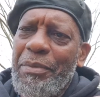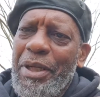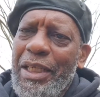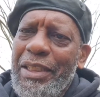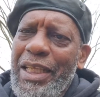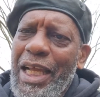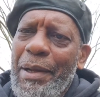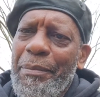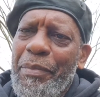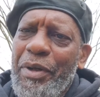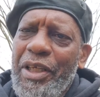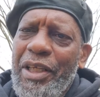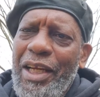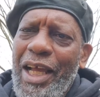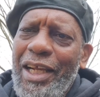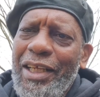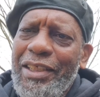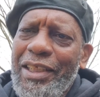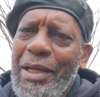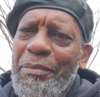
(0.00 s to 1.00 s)
it something like that, but a
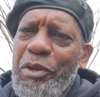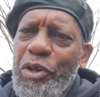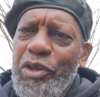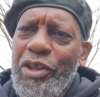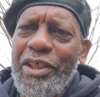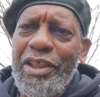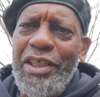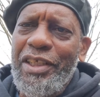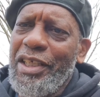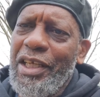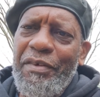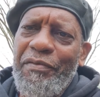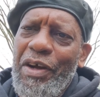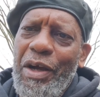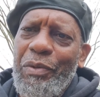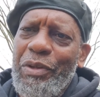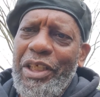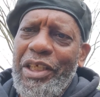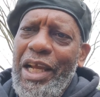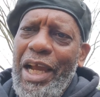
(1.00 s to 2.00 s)
lot of times you just
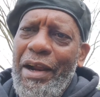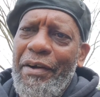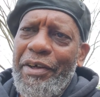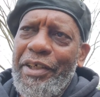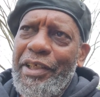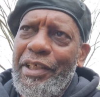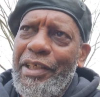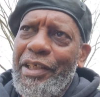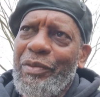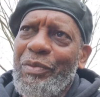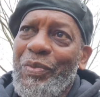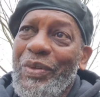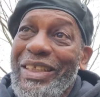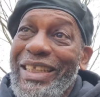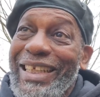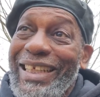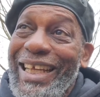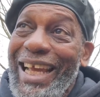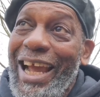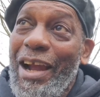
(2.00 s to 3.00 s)
identify with the character,
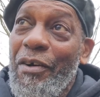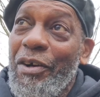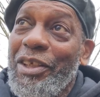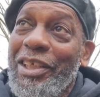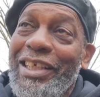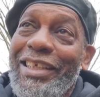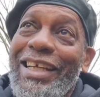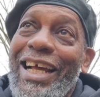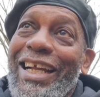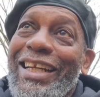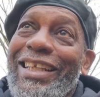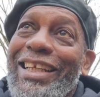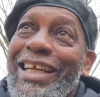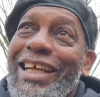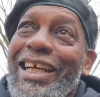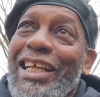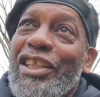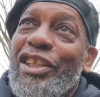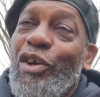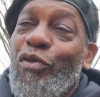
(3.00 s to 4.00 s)
with the character, not
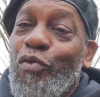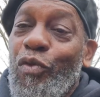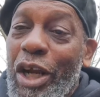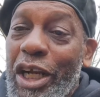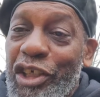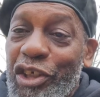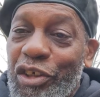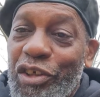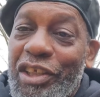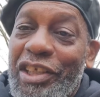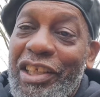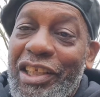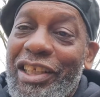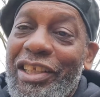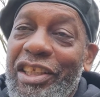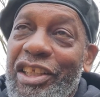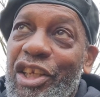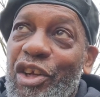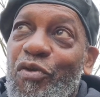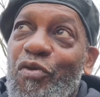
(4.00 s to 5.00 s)
the racial
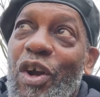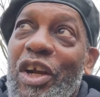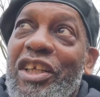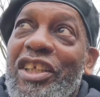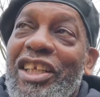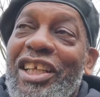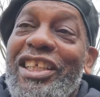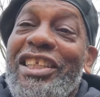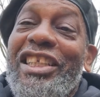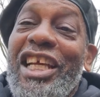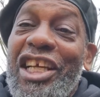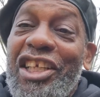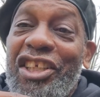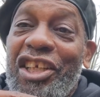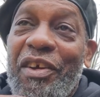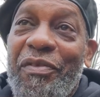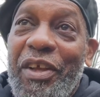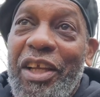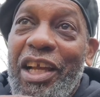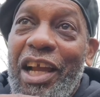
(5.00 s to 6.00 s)
the
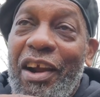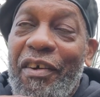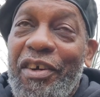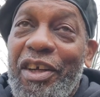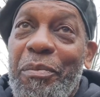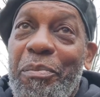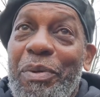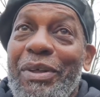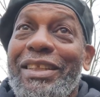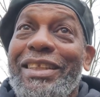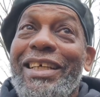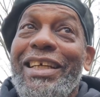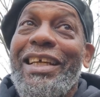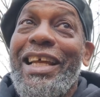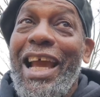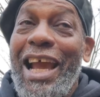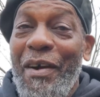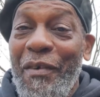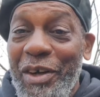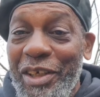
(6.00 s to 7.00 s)
racialization of the character, but the
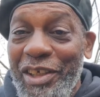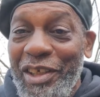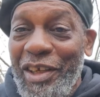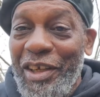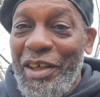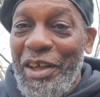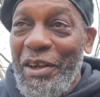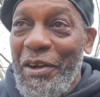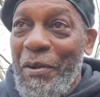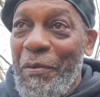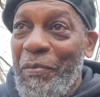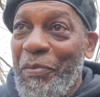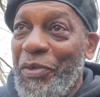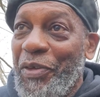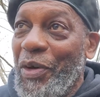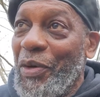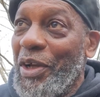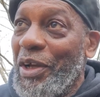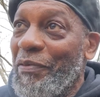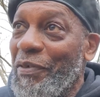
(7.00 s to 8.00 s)
character.
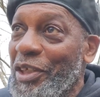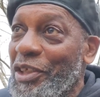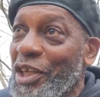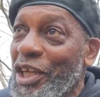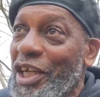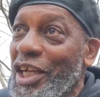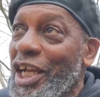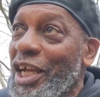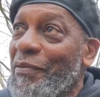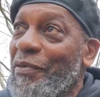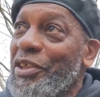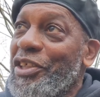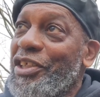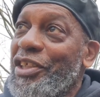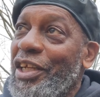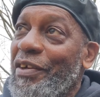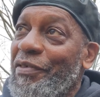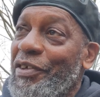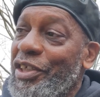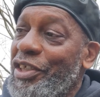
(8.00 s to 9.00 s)
So if it's if
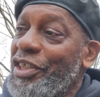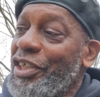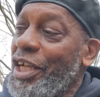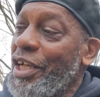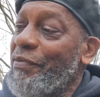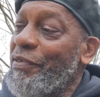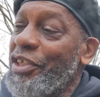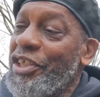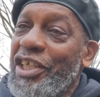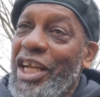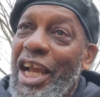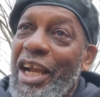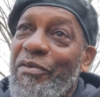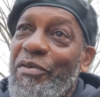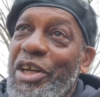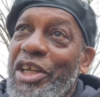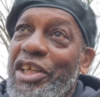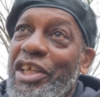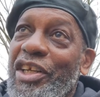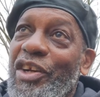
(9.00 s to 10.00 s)
it's if it's if it's Jack
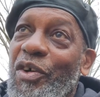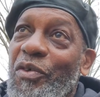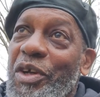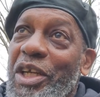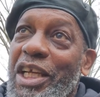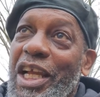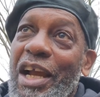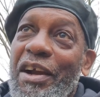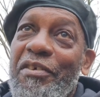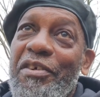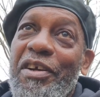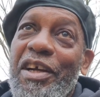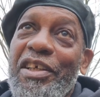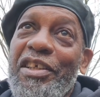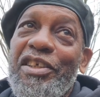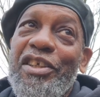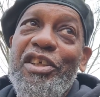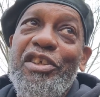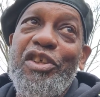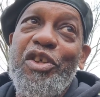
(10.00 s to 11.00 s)
Reacher, you know, he carried
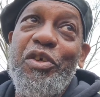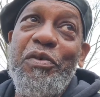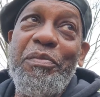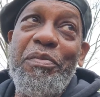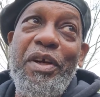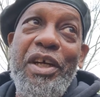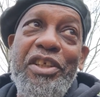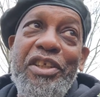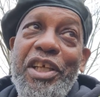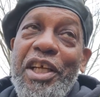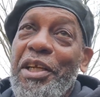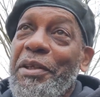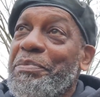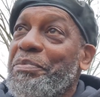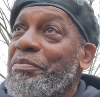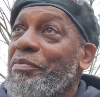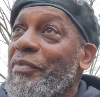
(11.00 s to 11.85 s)
out his toothbrush